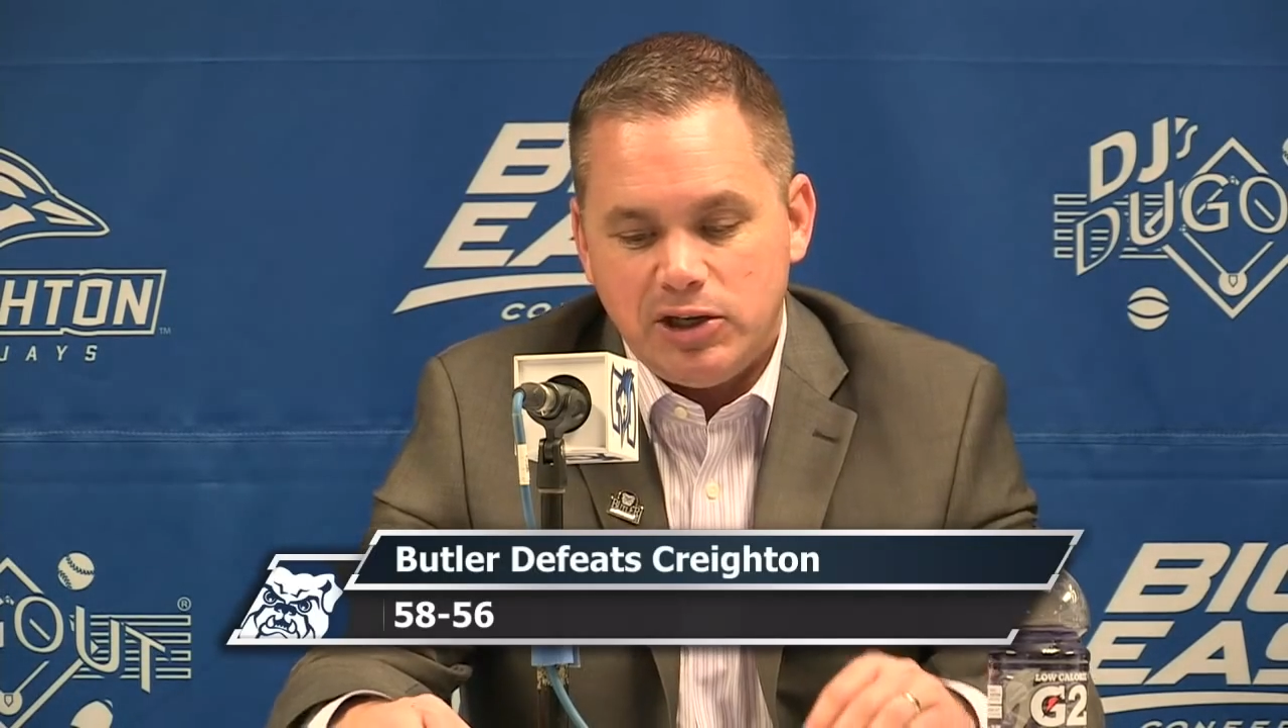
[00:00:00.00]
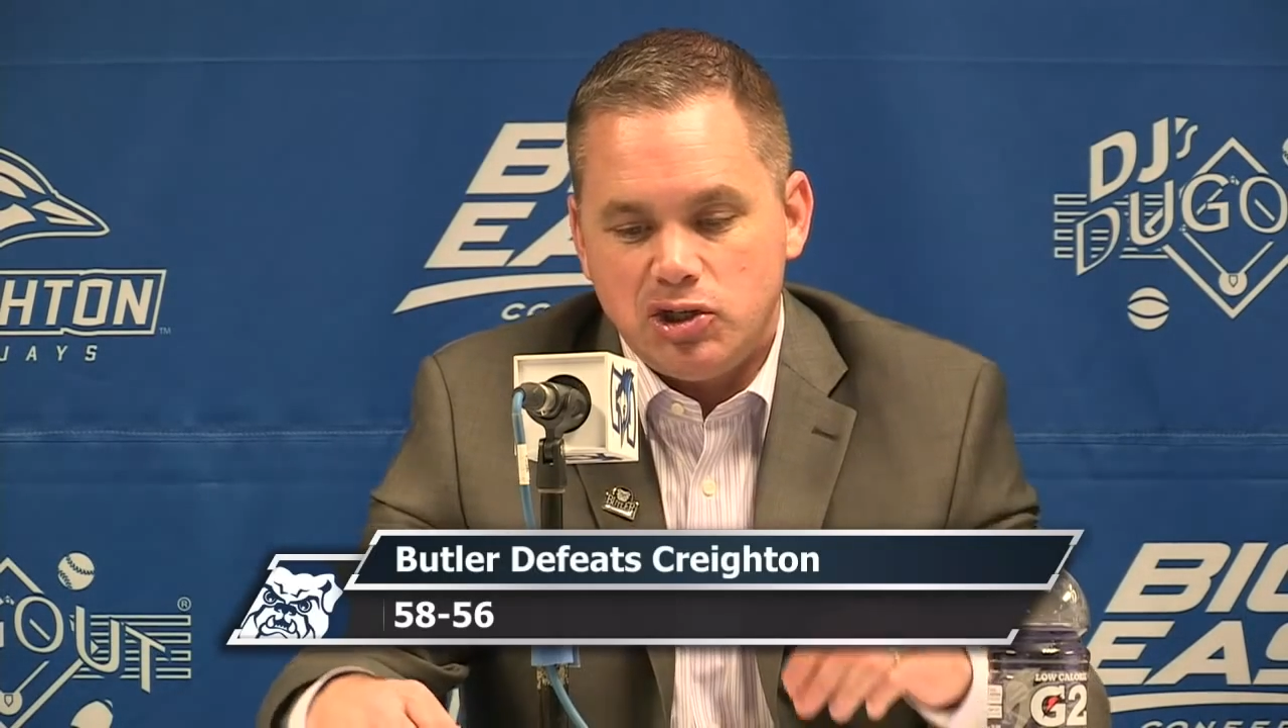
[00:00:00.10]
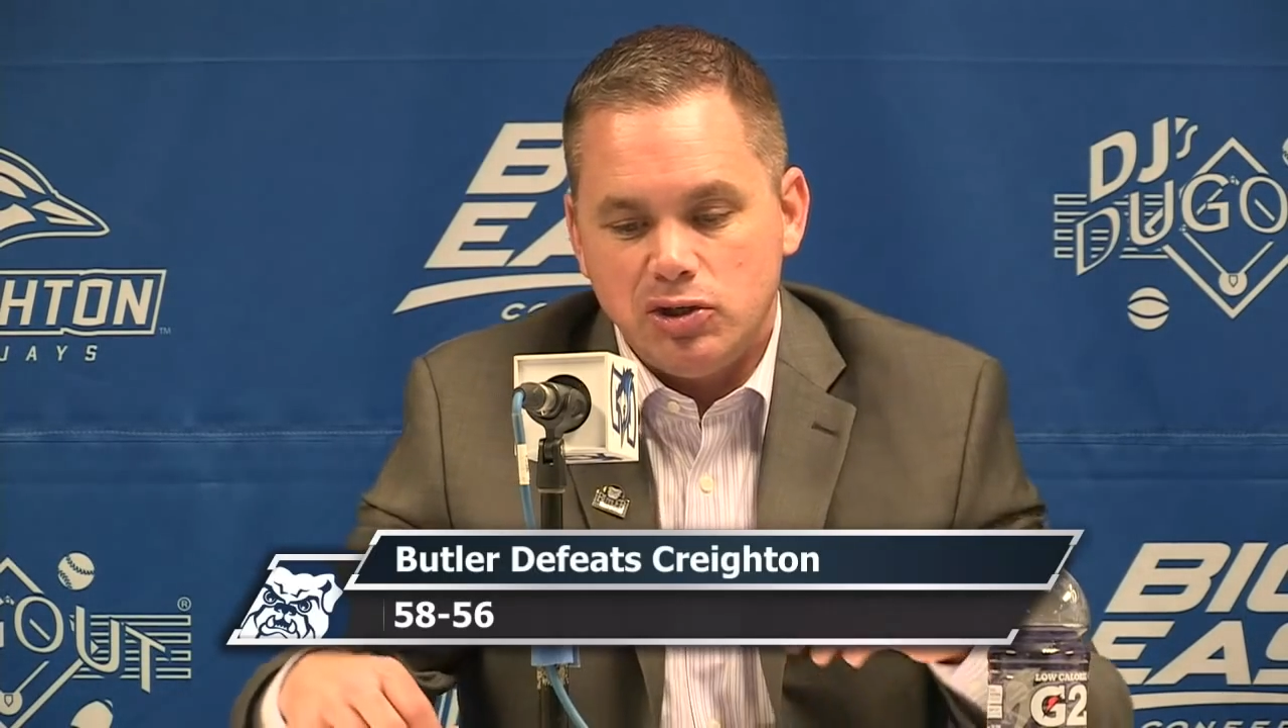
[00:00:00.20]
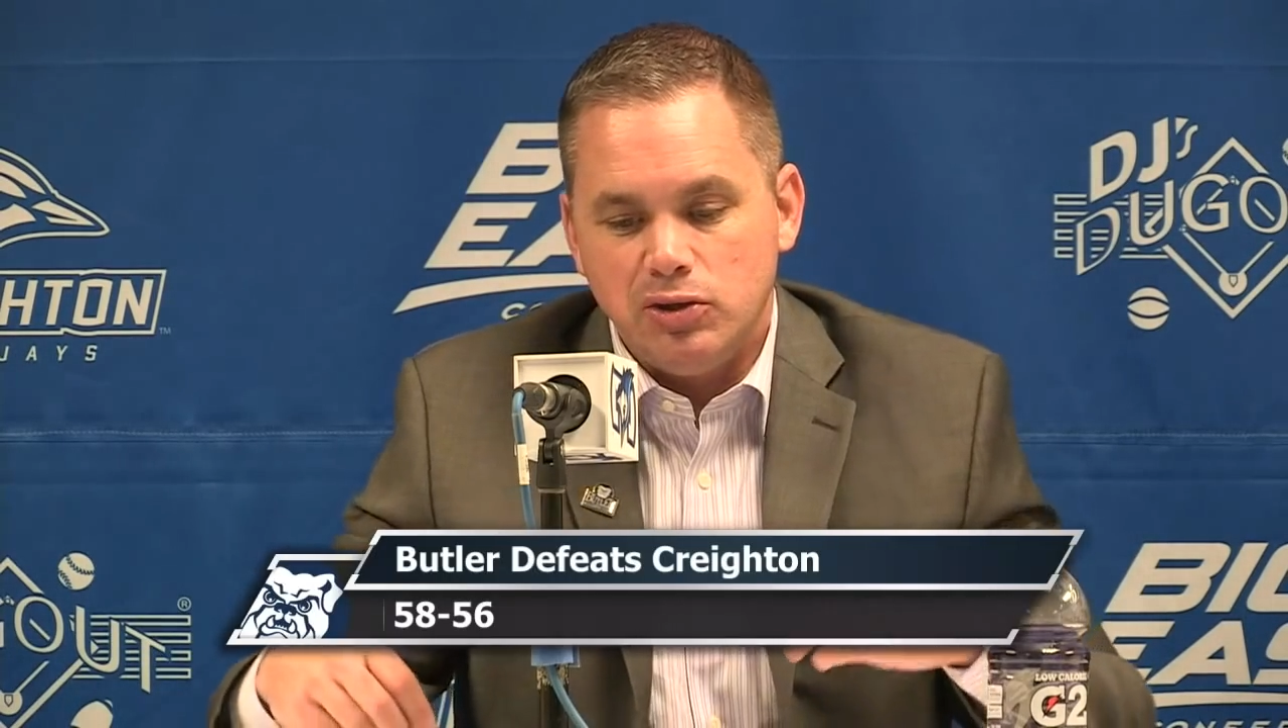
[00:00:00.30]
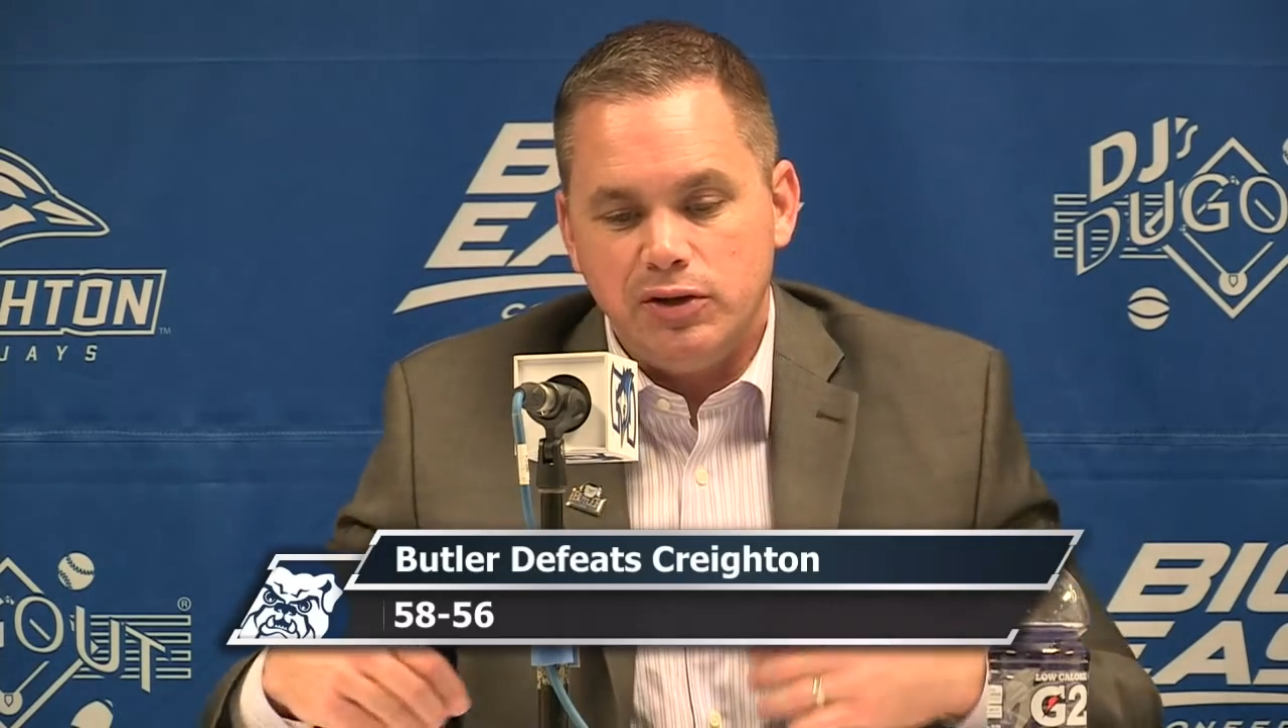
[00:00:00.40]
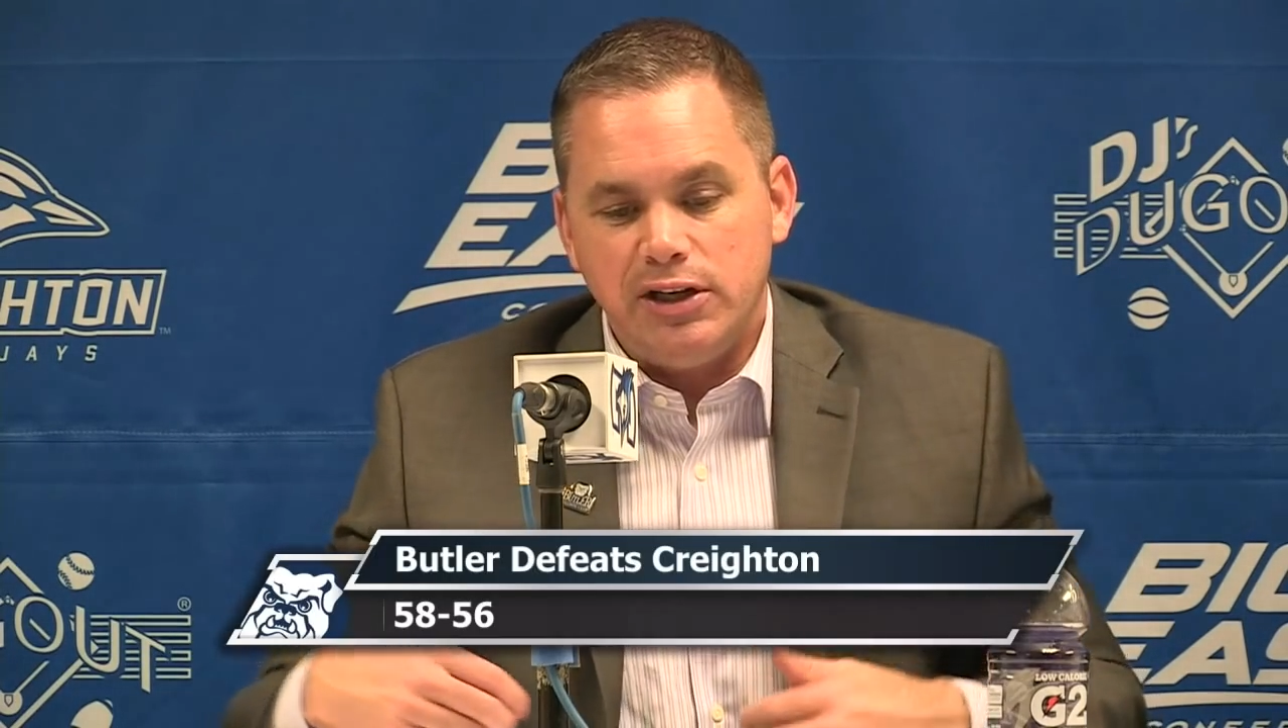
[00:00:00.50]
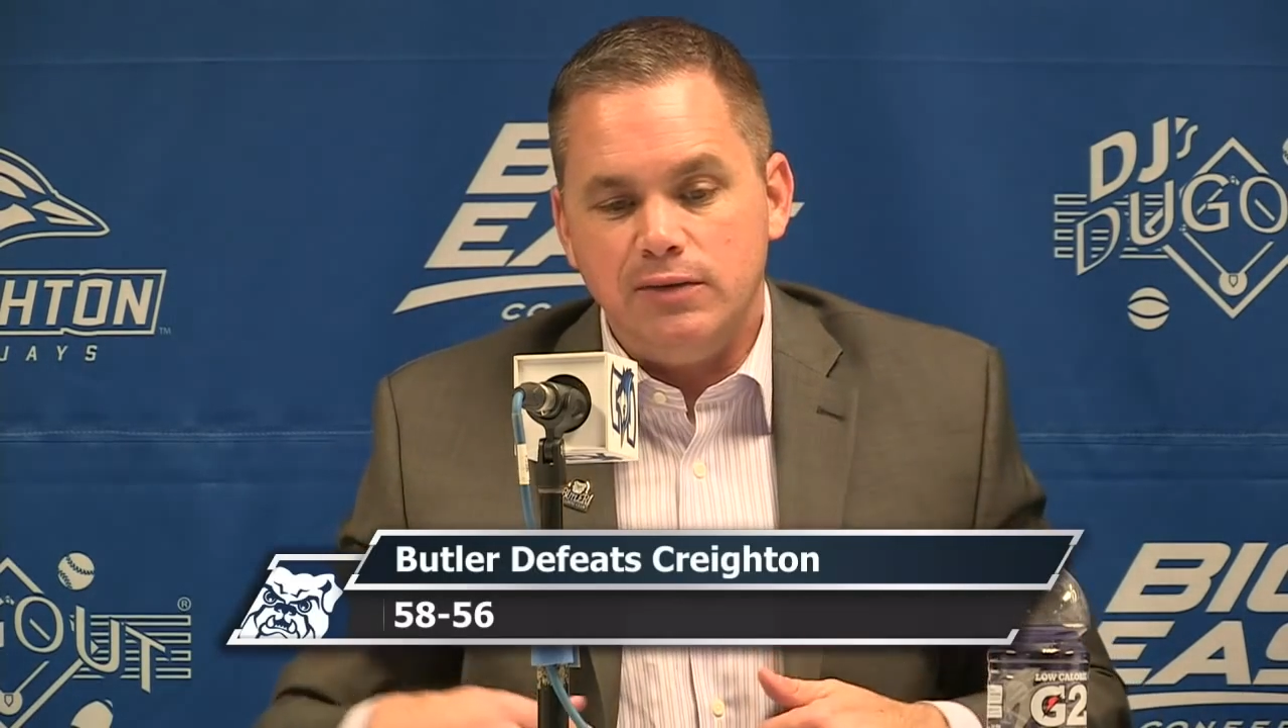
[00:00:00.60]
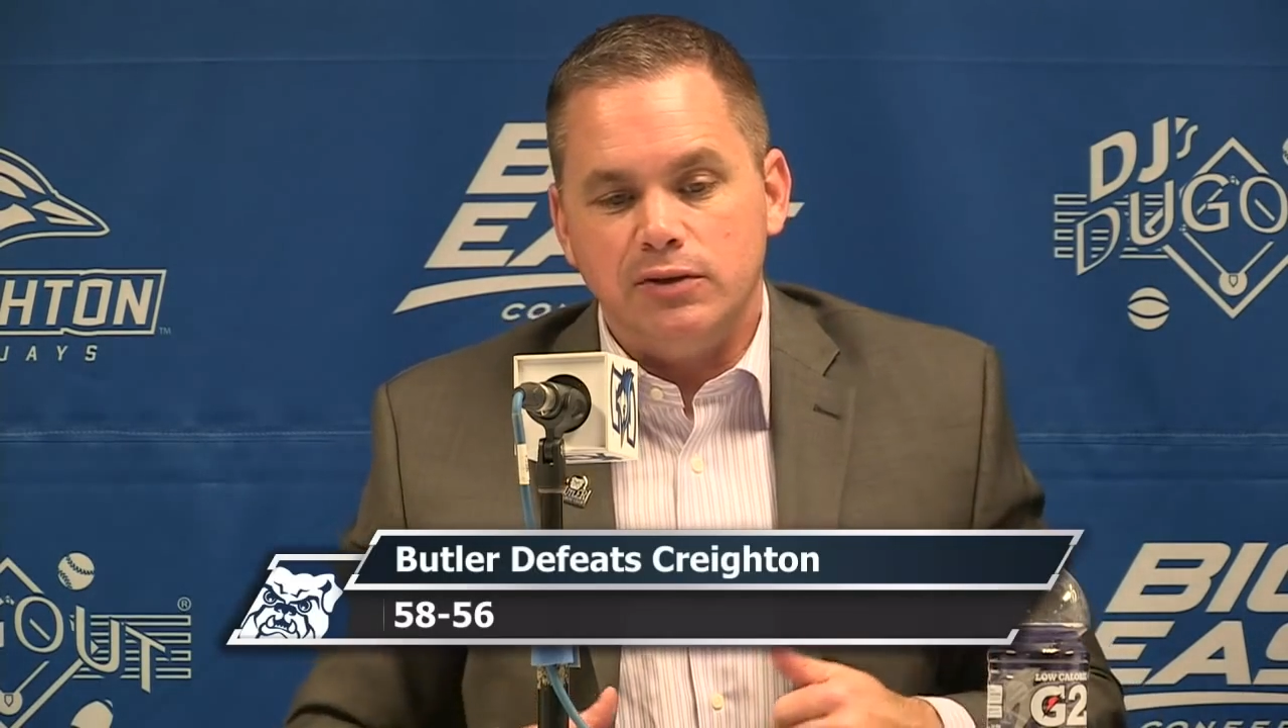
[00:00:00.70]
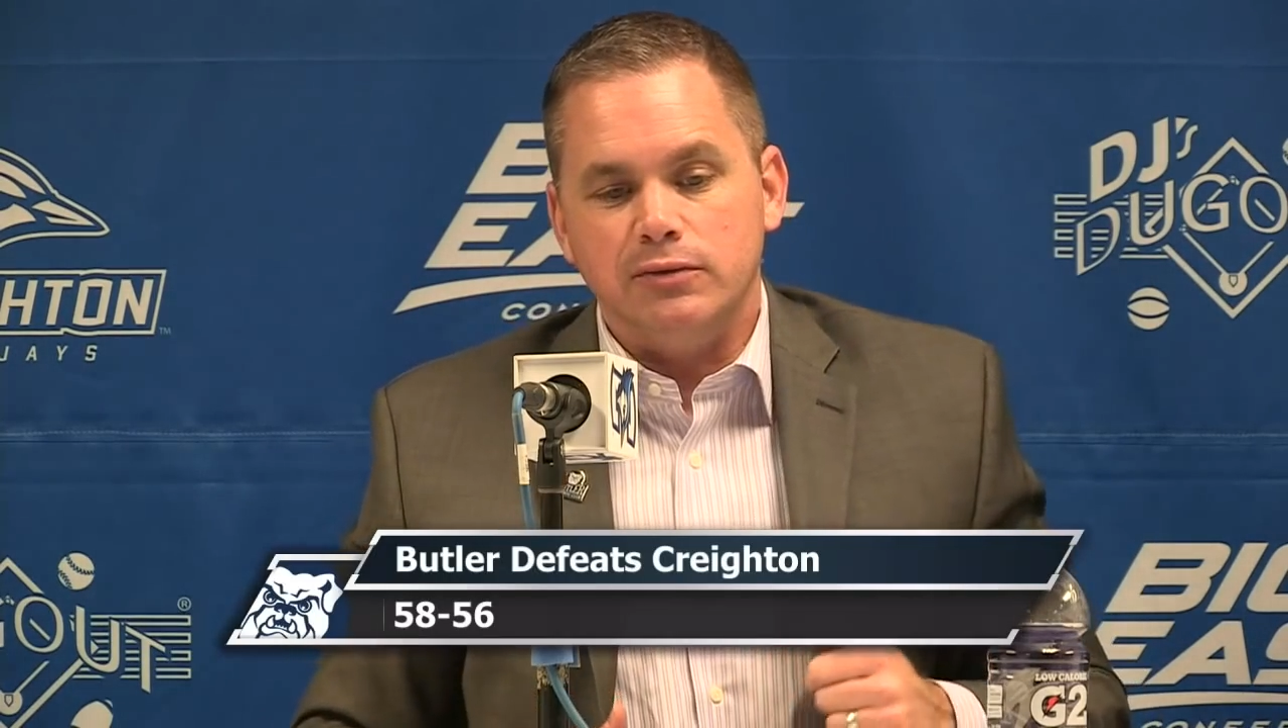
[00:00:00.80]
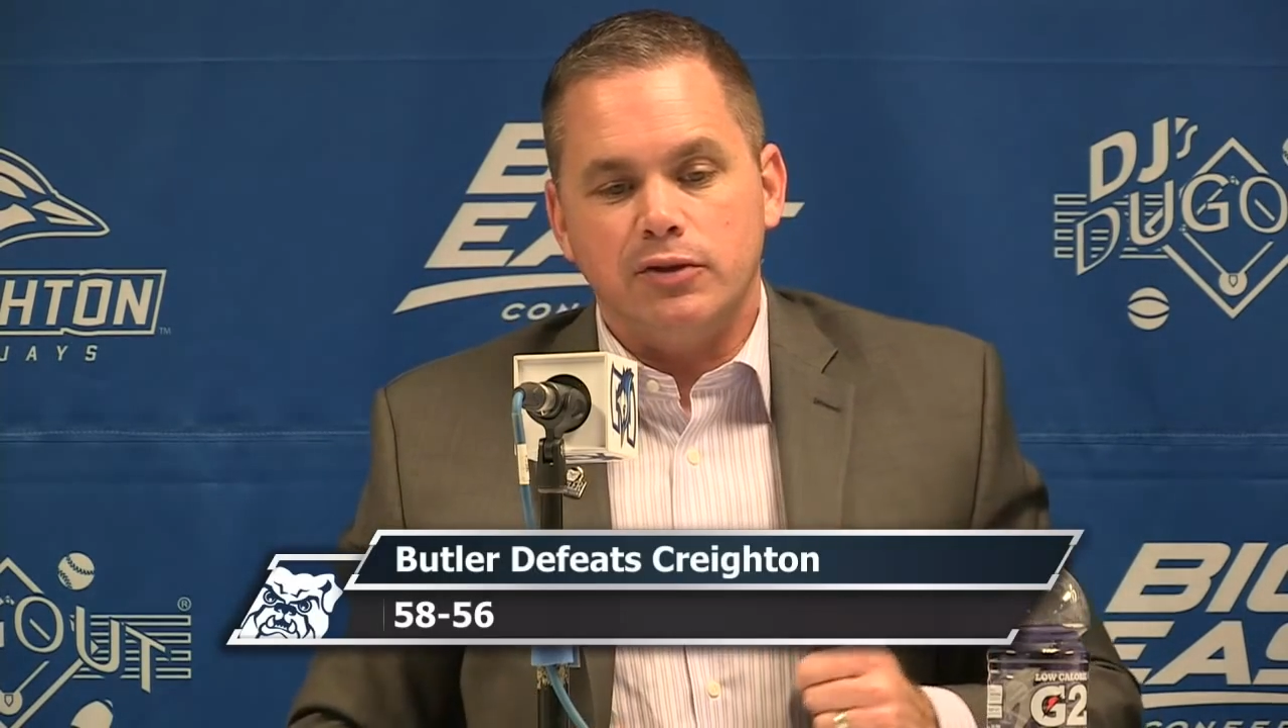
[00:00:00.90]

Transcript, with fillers: sure that even